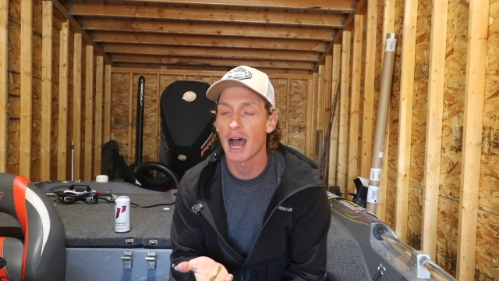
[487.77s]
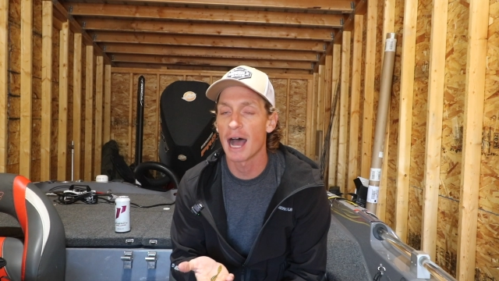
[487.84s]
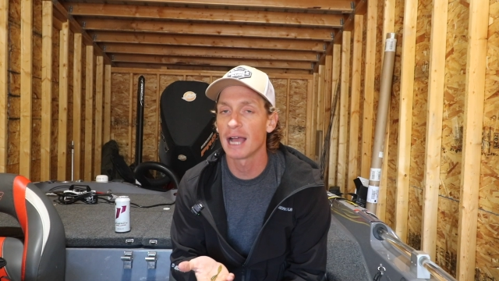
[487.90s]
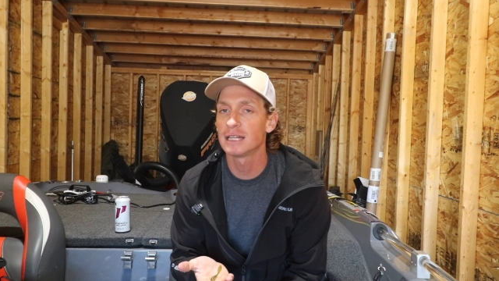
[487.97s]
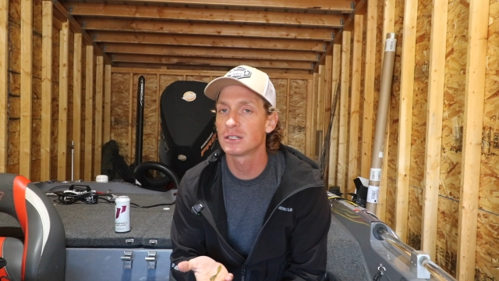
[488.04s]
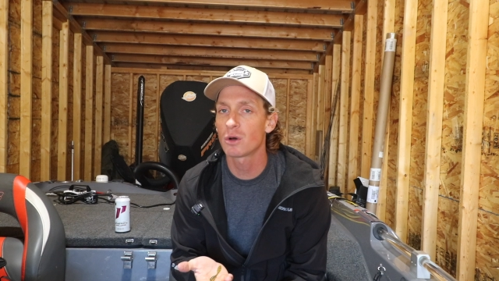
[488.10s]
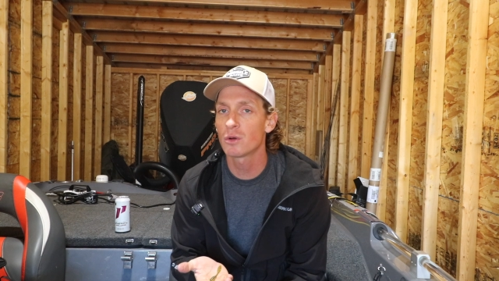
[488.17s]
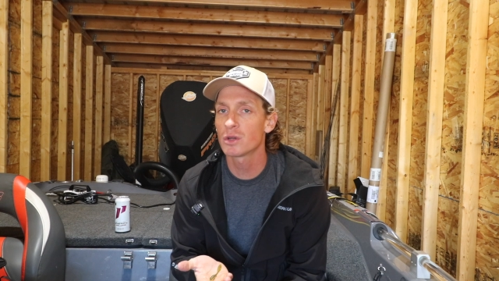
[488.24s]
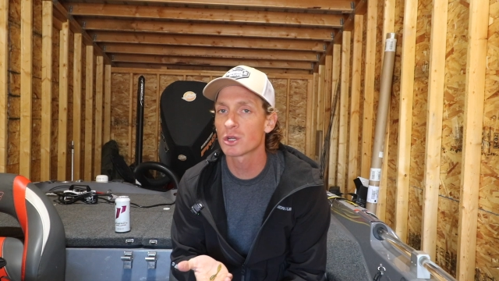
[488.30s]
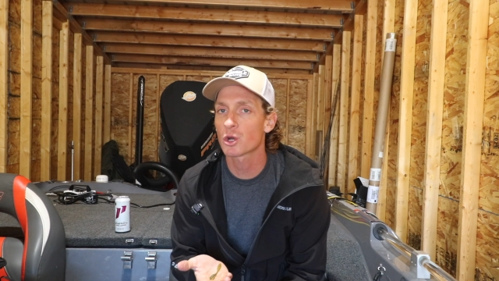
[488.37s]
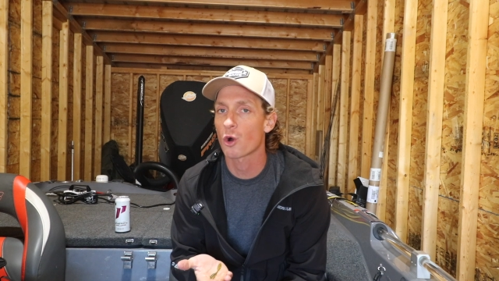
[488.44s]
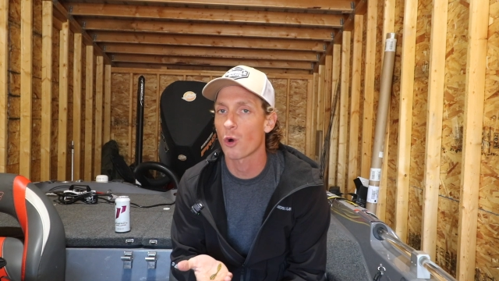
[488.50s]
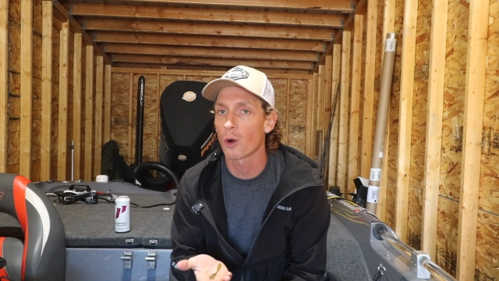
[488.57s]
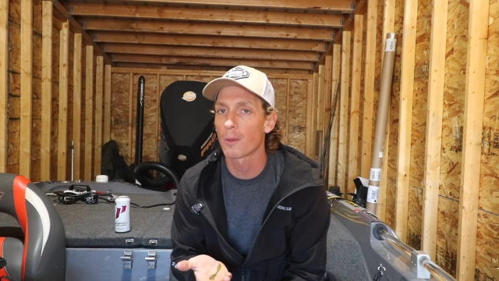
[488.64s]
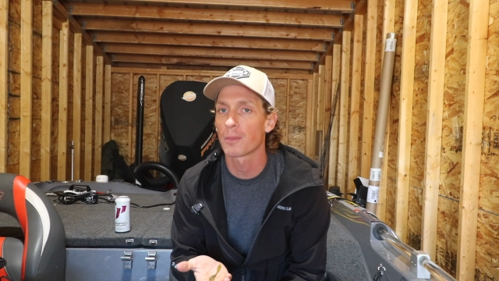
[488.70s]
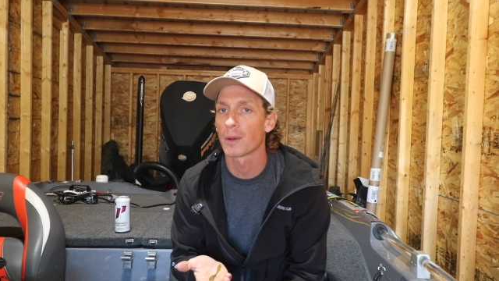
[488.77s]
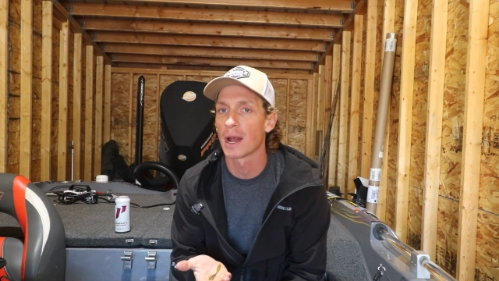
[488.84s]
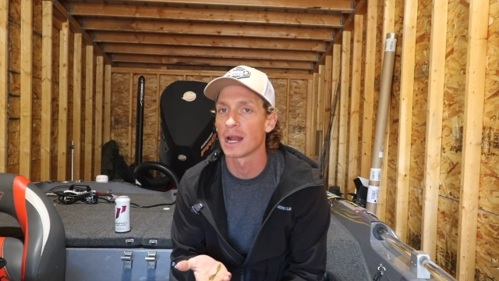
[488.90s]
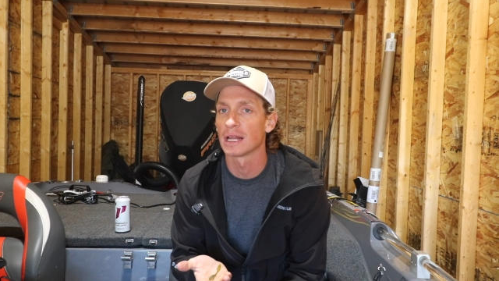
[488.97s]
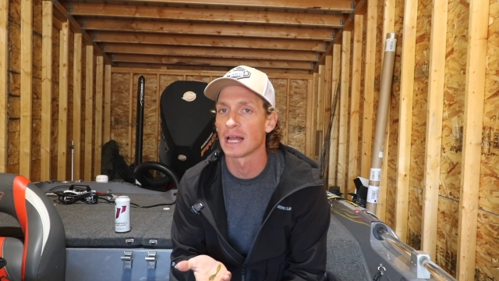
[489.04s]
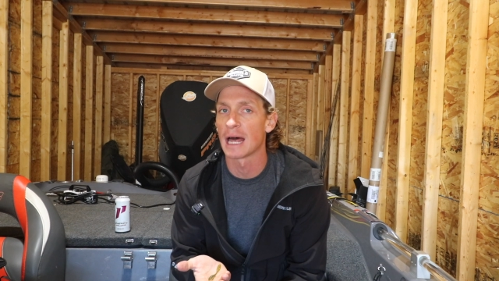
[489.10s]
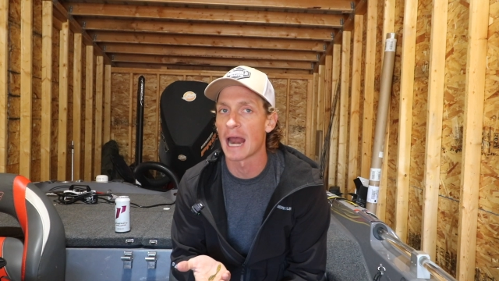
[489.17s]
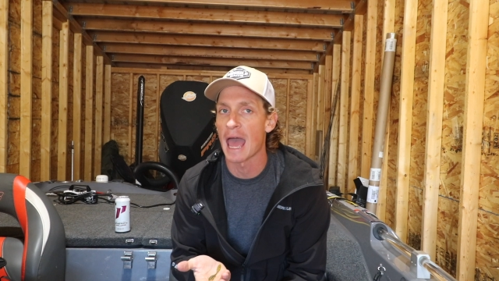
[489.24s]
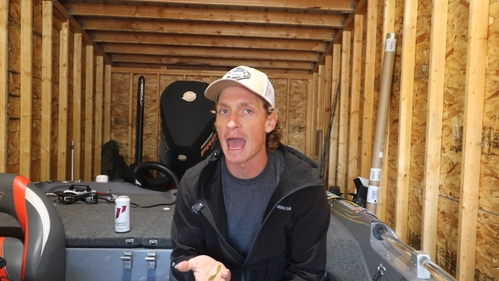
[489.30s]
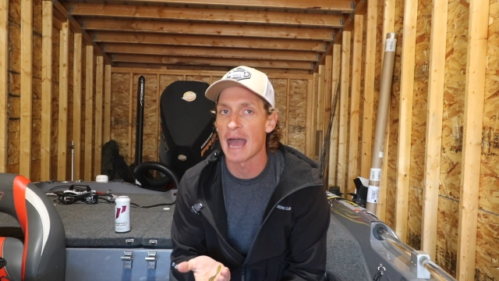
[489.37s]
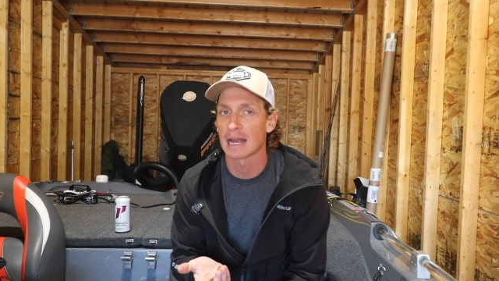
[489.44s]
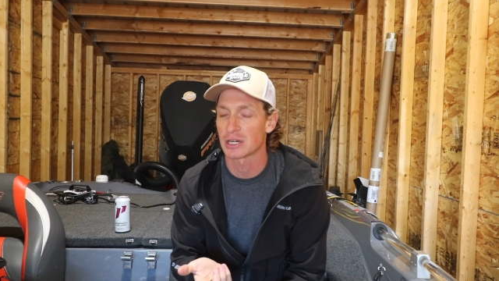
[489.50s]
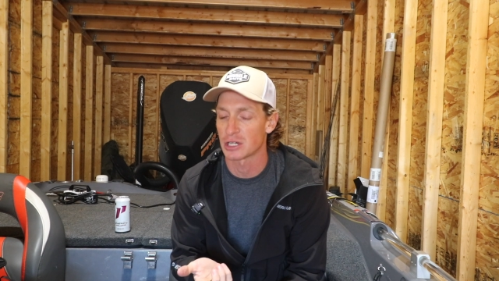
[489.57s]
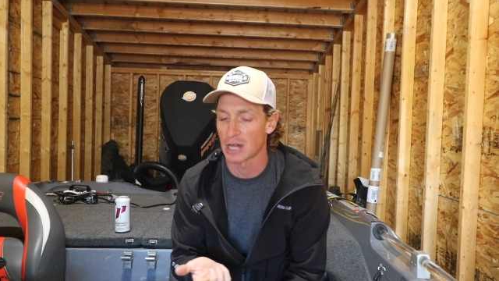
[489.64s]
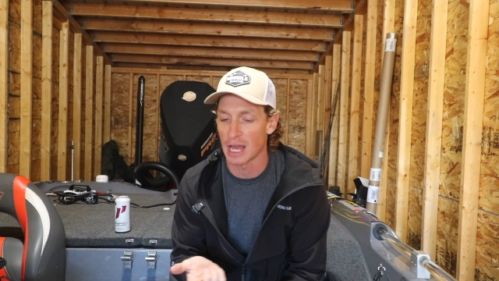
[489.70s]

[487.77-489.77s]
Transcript: I don't incorporate a lot of action.